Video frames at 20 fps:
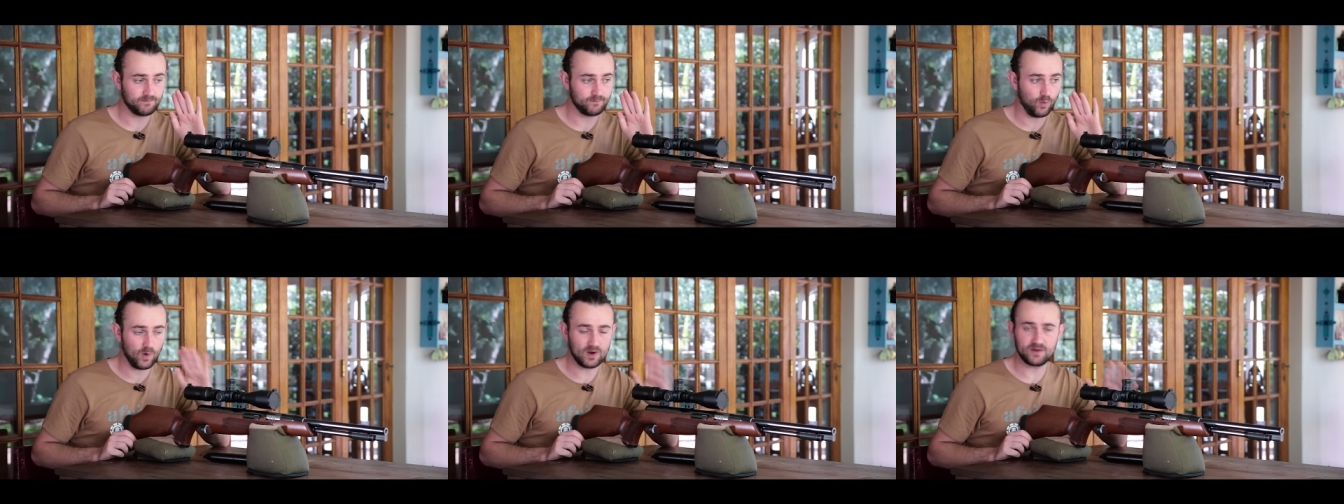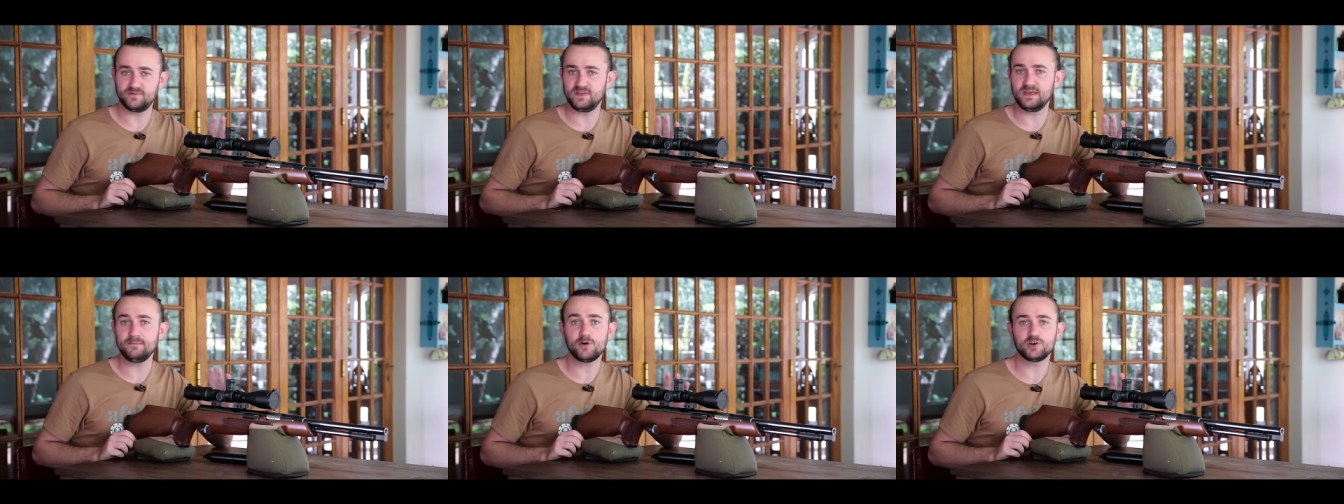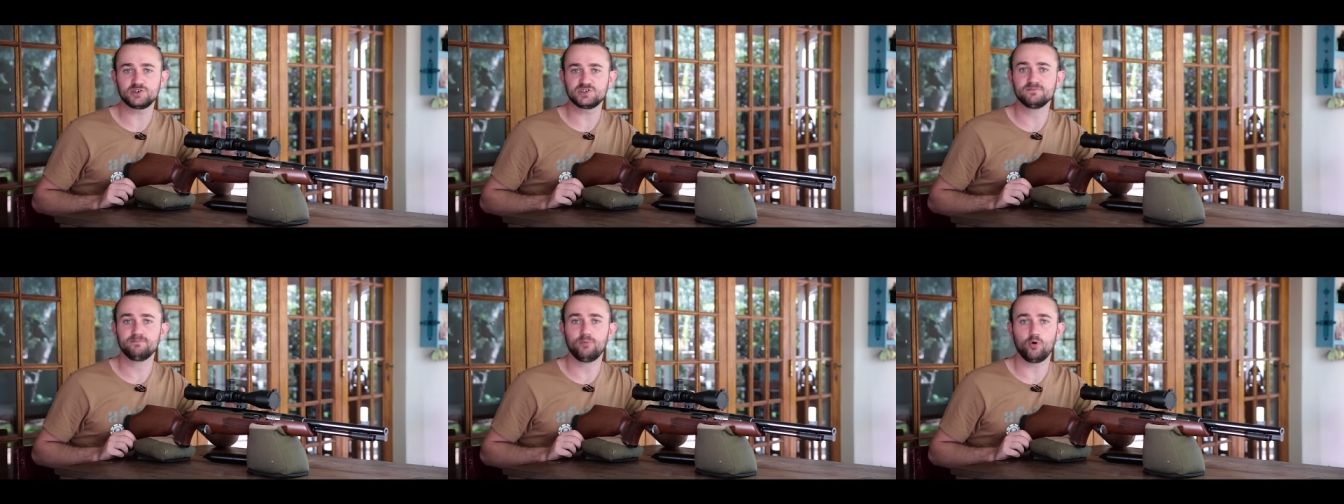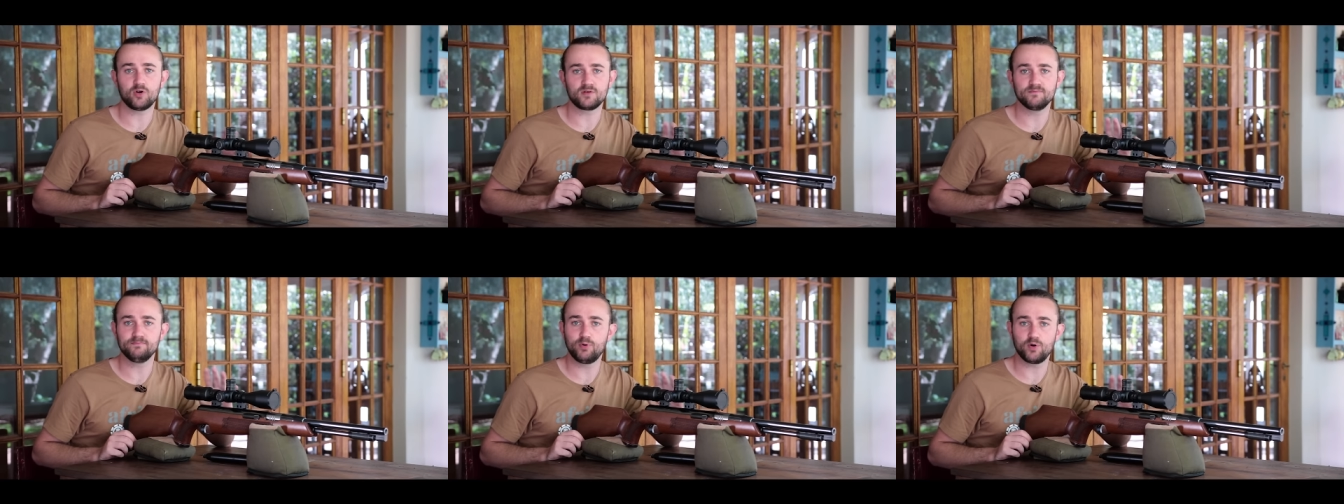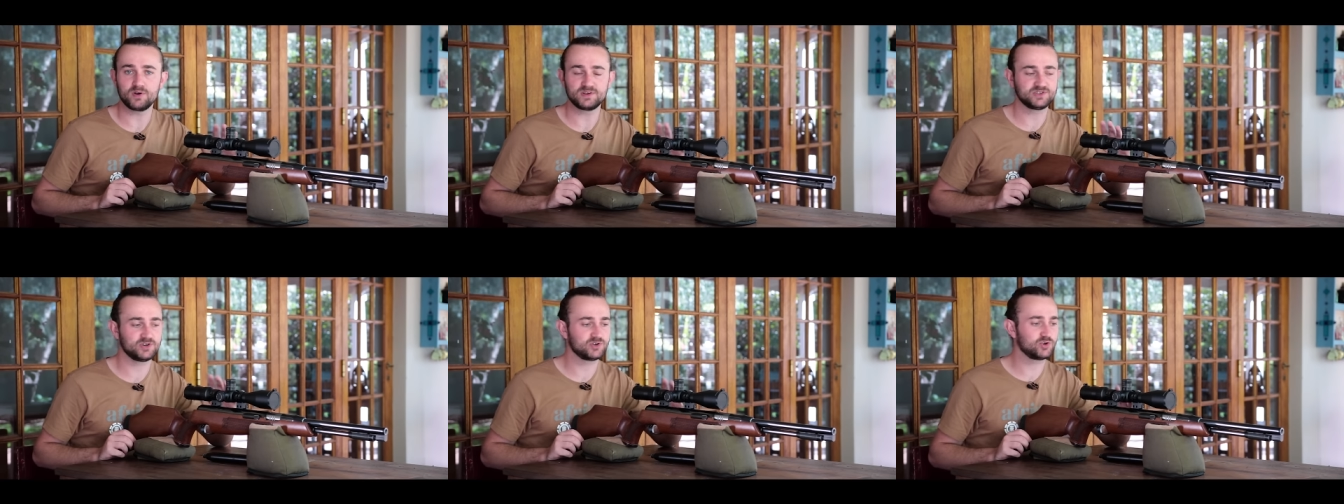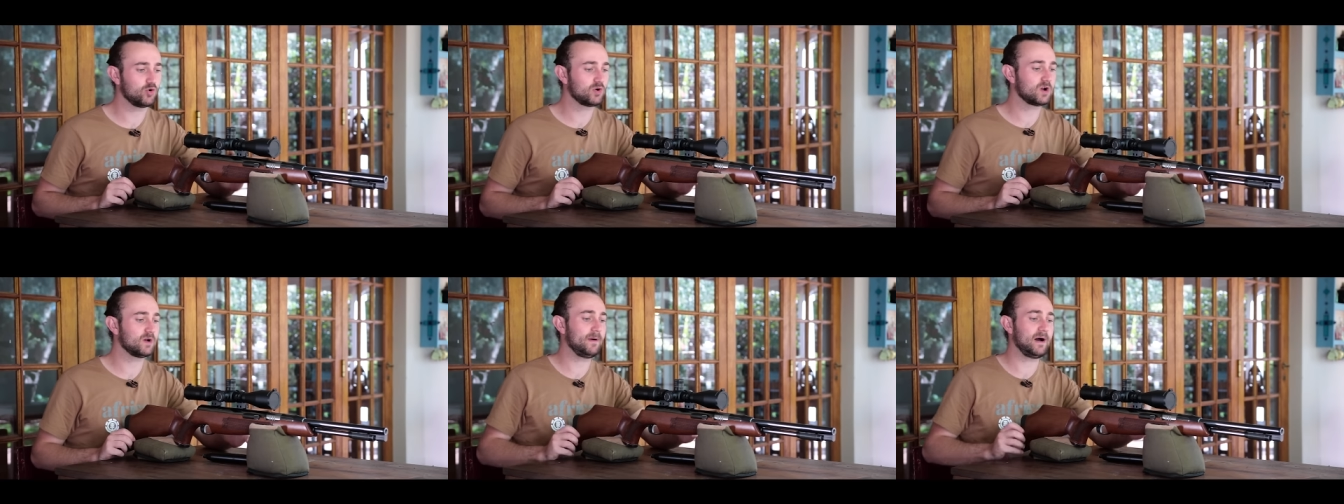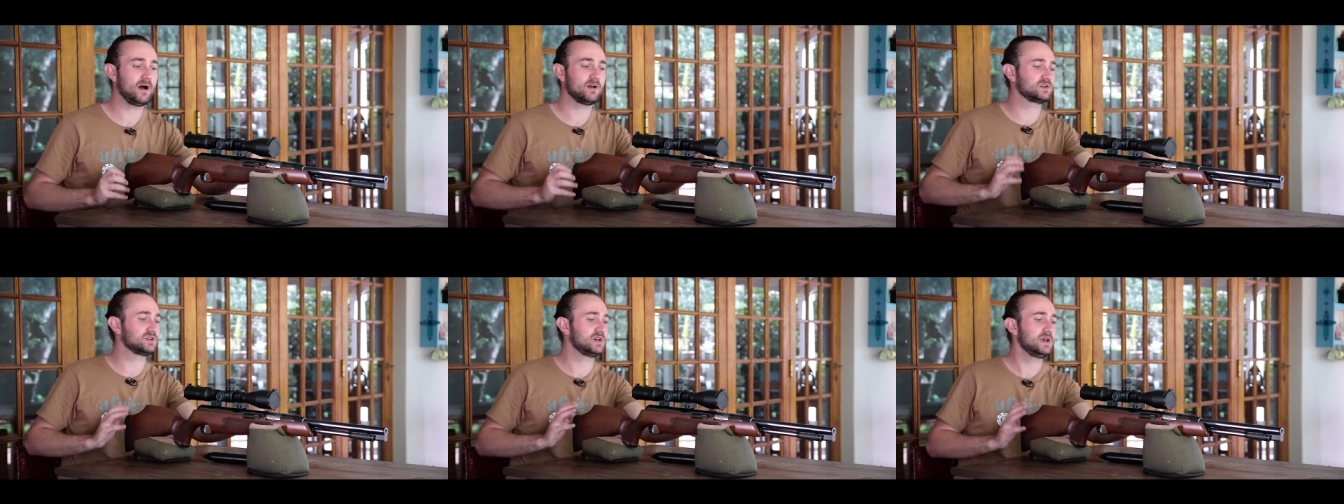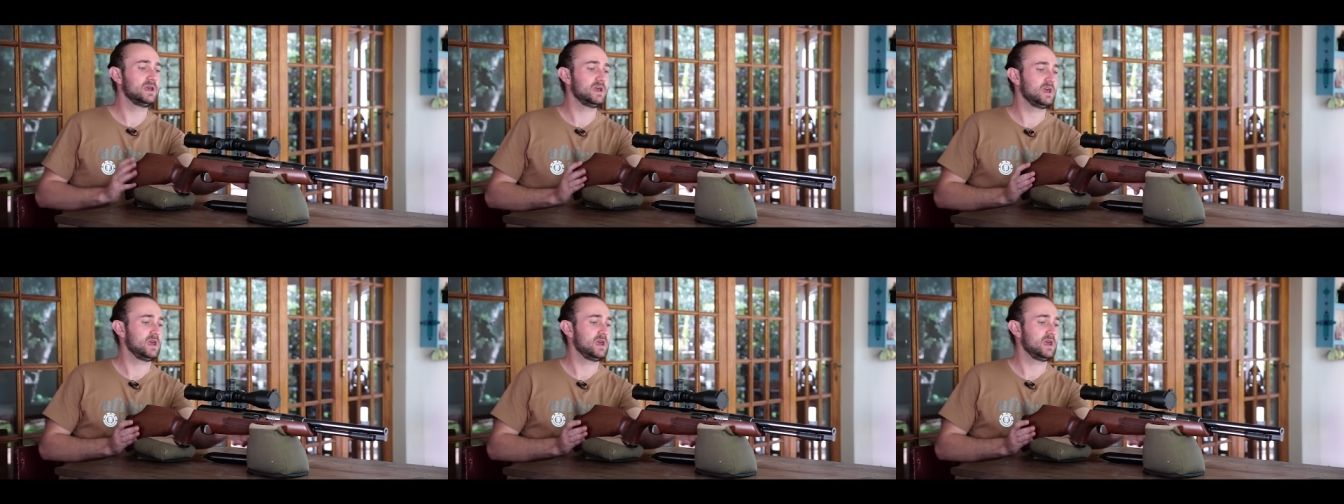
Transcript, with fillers: one of the most important points to talk about,